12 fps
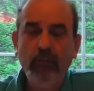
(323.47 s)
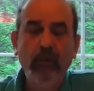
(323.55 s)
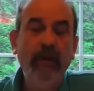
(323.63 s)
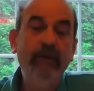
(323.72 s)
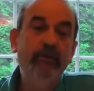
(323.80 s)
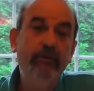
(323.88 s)

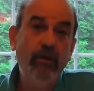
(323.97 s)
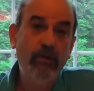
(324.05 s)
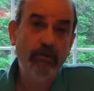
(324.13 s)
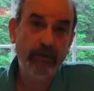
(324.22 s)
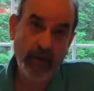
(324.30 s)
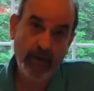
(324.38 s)
And
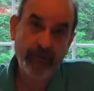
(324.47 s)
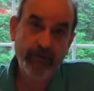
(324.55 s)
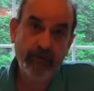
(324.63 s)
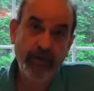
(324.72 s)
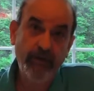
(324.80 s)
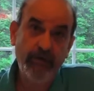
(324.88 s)
so the elephant
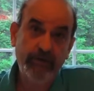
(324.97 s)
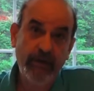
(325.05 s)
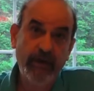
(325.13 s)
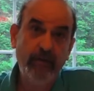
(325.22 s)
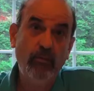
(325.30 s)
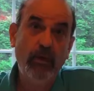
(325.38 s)
trainer
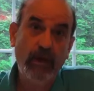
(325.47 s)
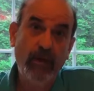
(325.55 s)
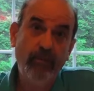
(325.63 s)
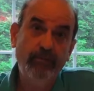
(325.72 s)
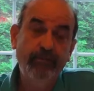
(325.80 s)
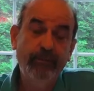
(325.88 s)
said,
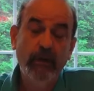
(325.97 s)
"Well,